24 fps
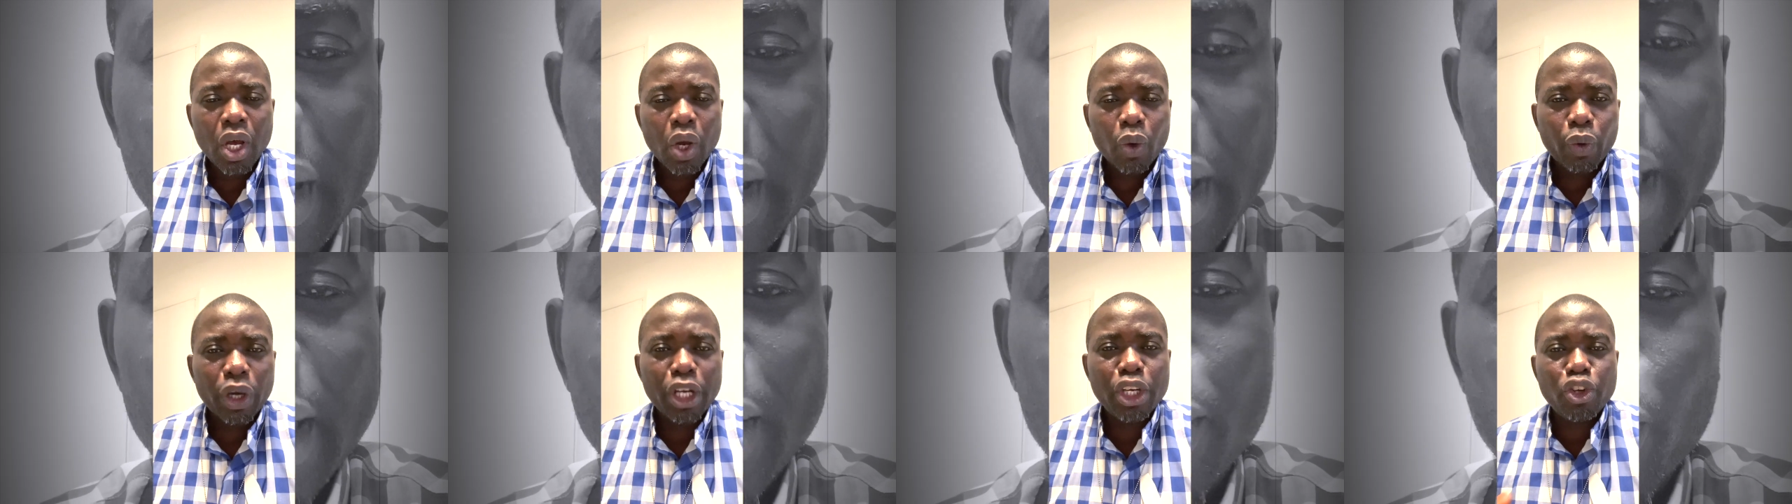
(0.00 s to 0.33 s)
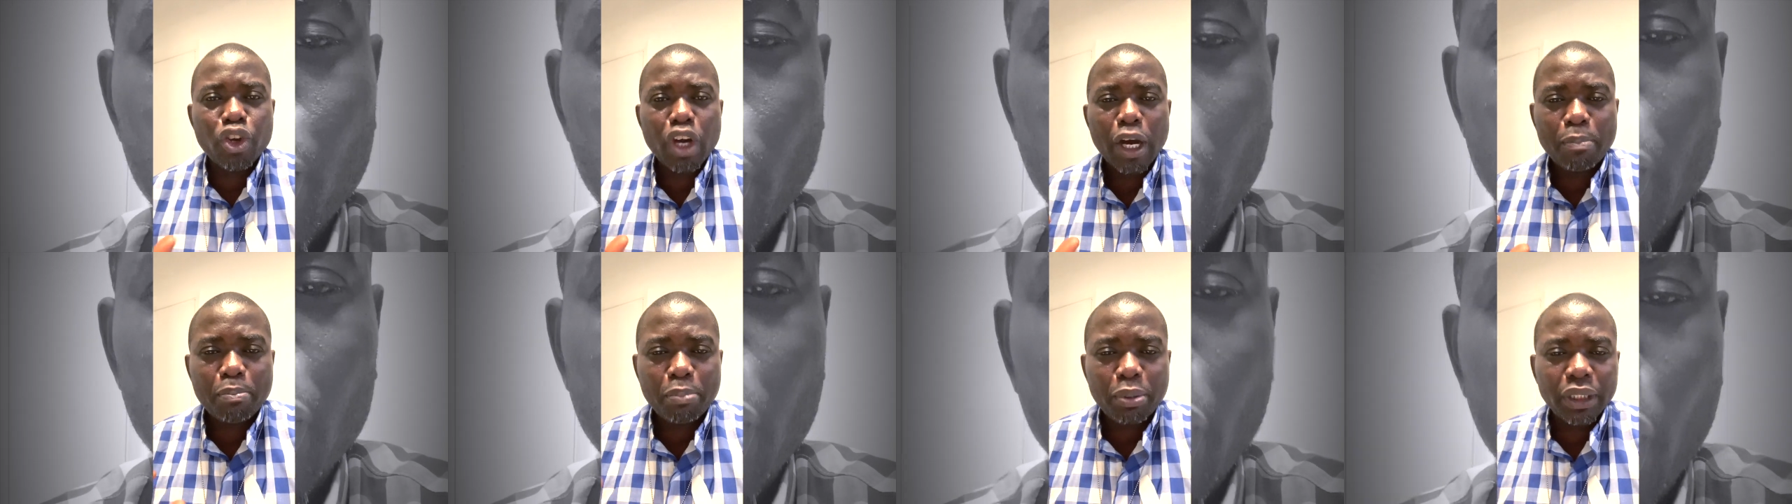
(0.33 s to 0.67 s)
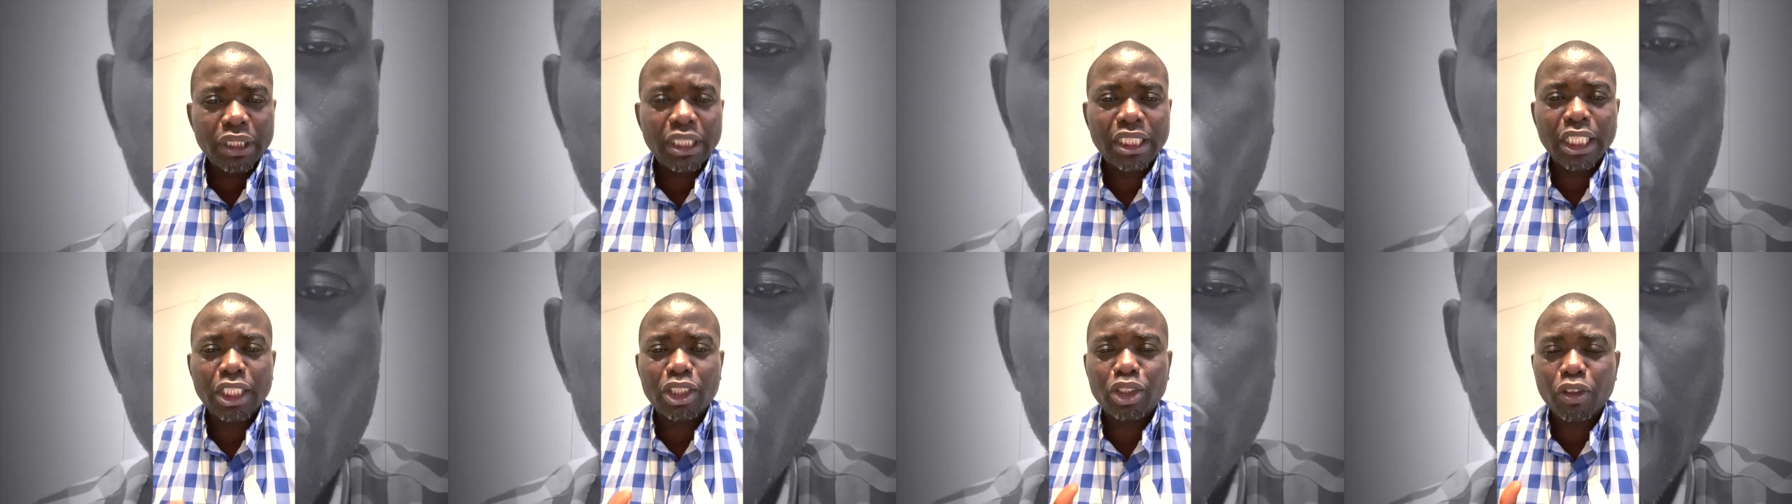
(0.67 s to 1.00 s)
when you
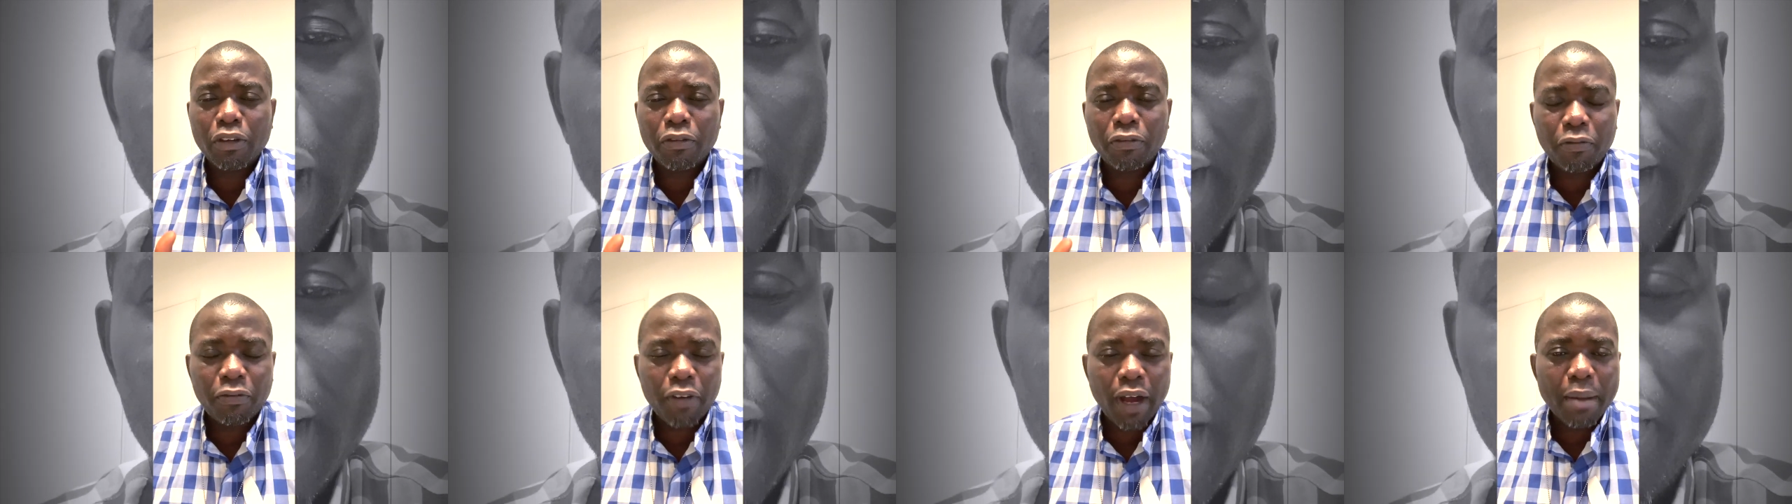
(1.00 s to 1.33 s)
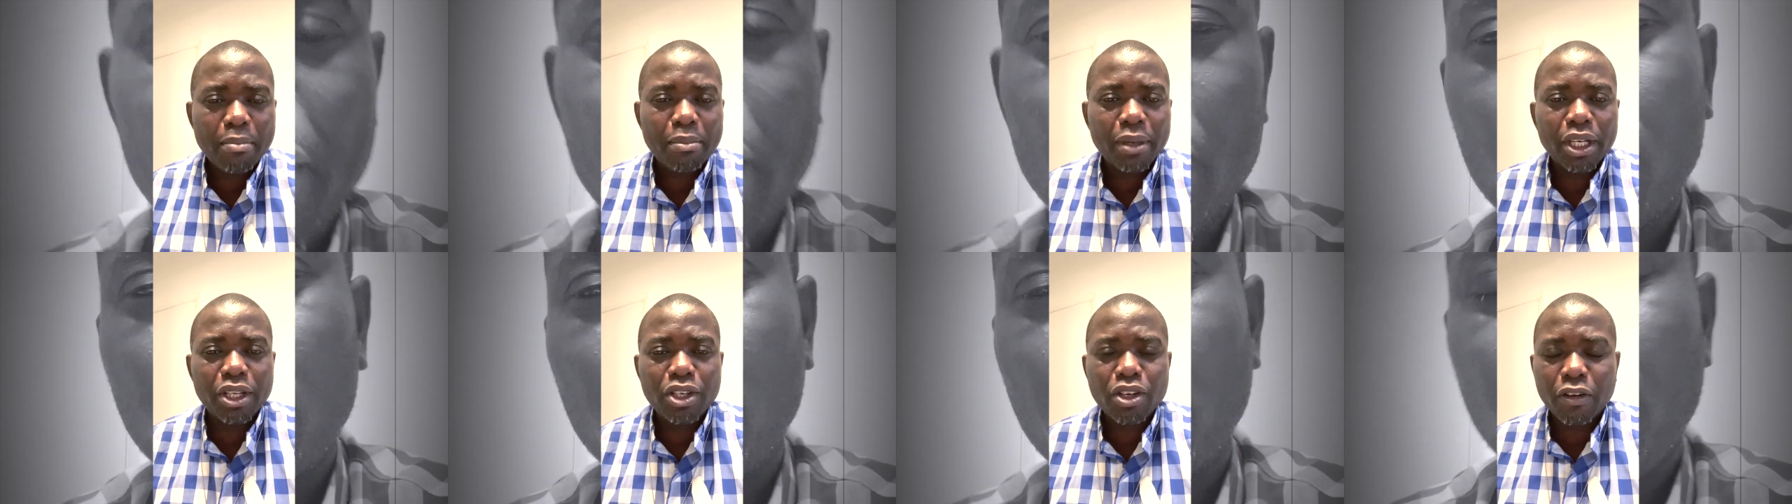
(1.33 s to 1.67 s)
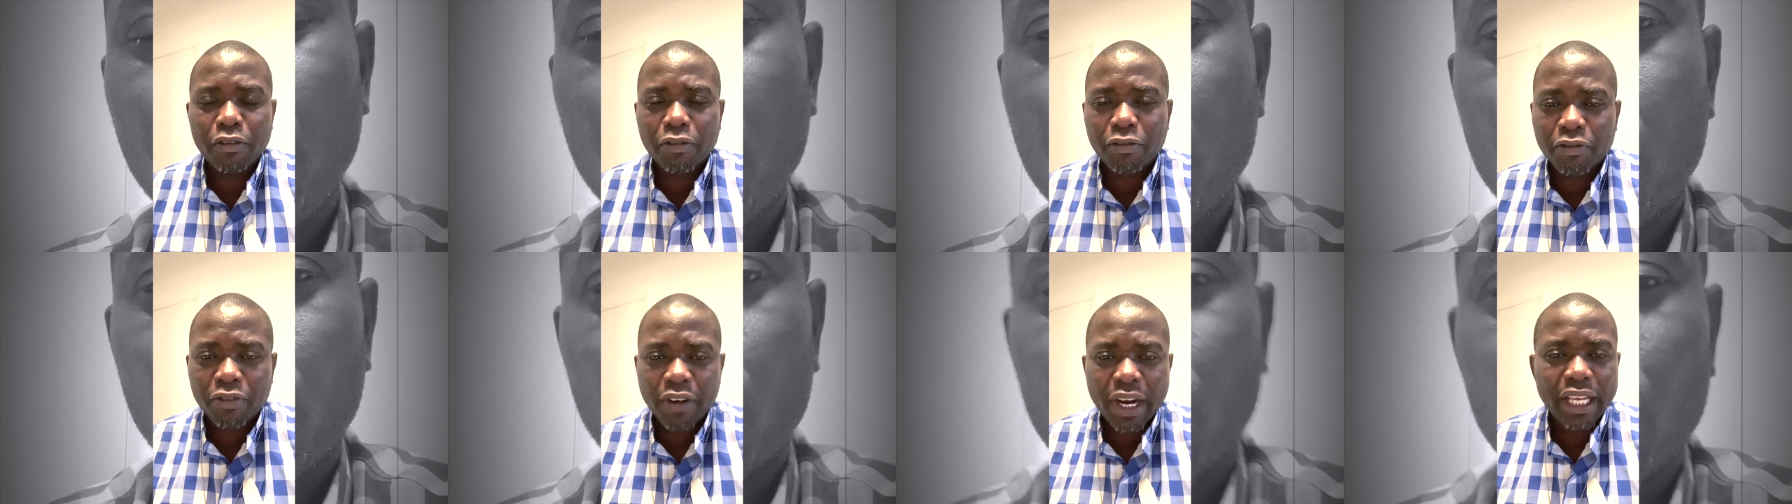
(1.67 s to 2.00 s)
appreciate your family,
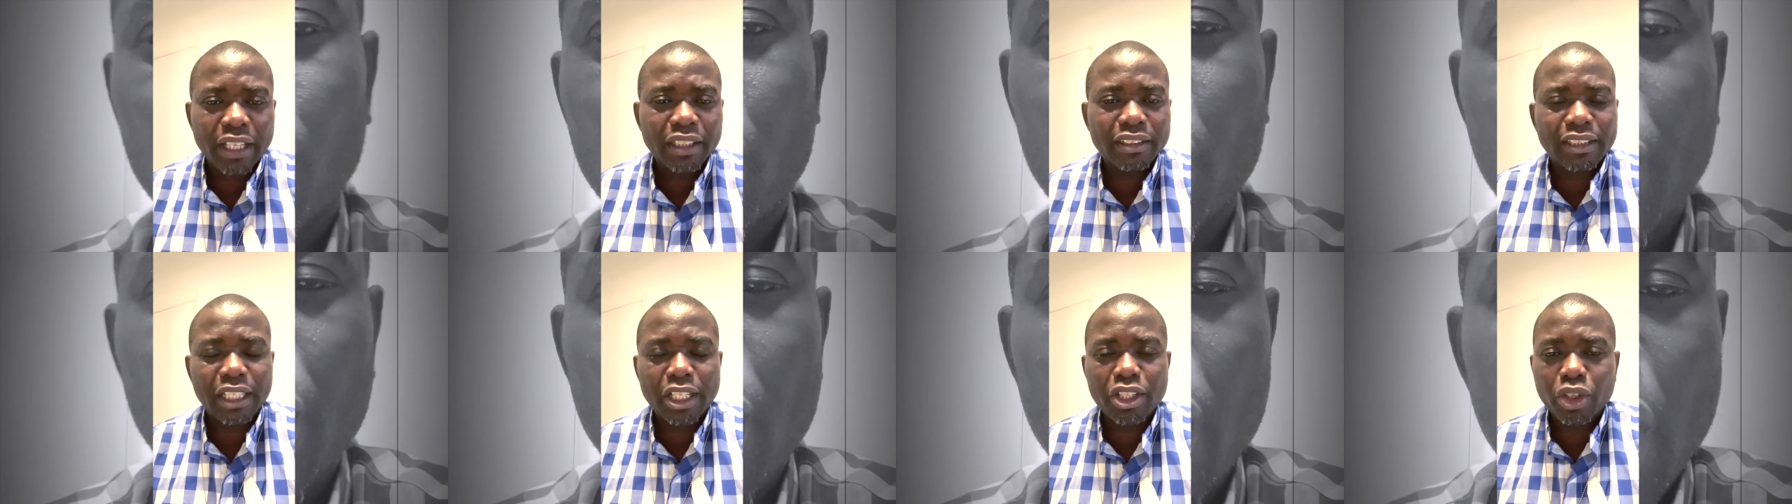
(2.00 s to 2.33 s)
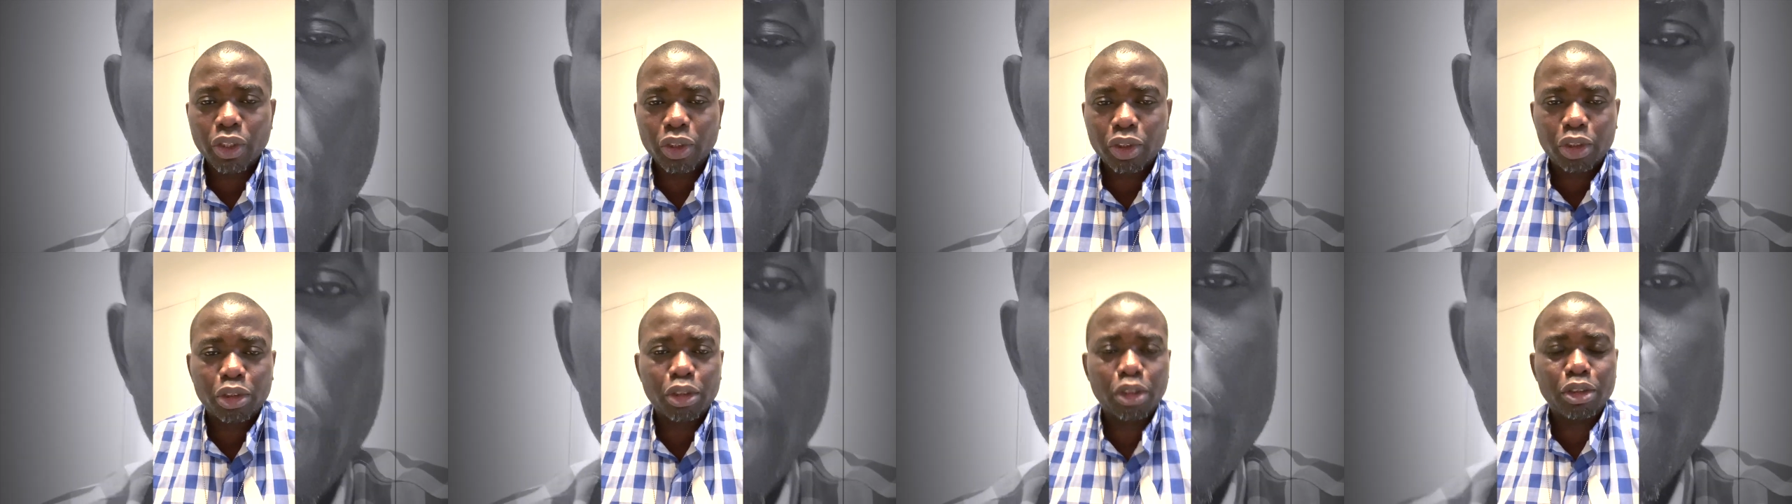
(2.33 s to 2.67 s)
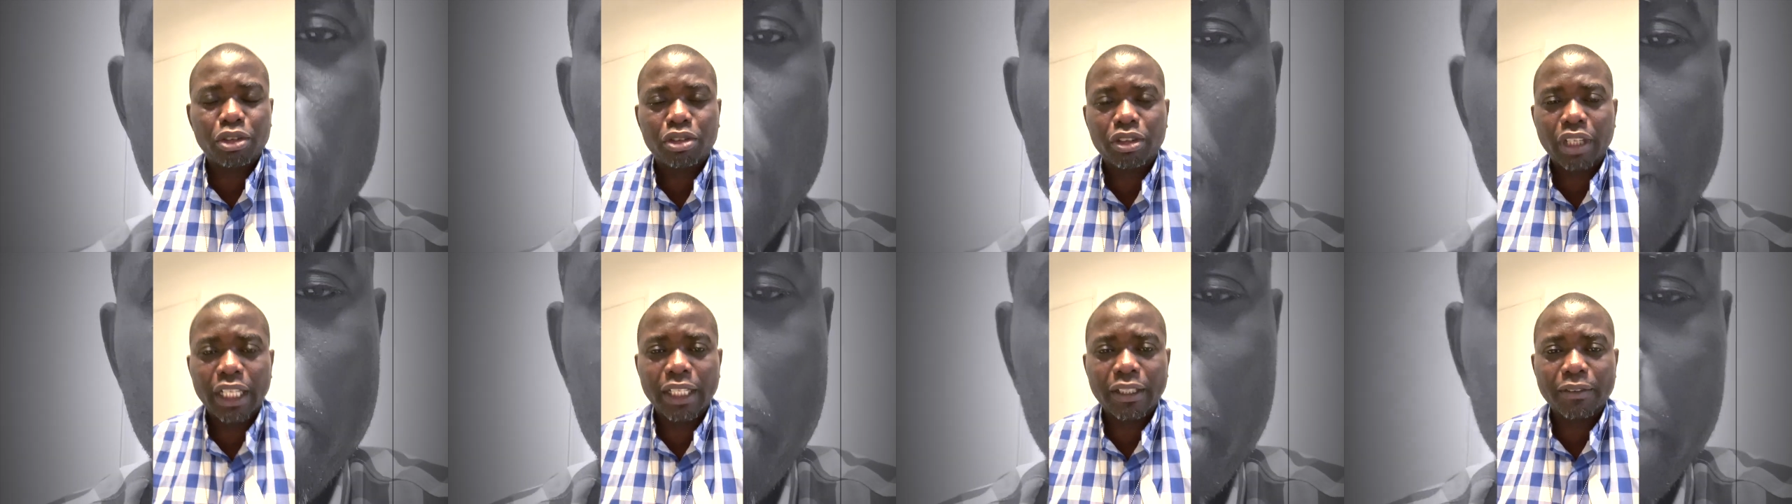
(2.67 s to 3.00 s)
your friends, and your
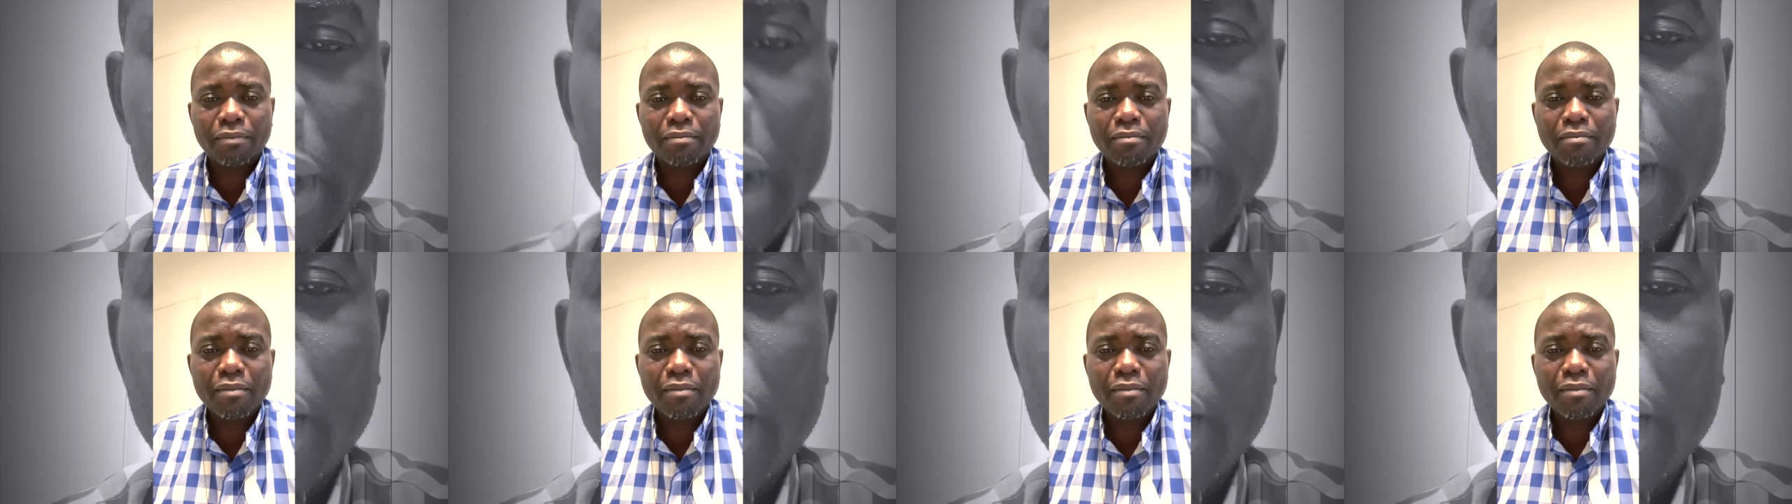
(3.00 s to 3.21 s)
children,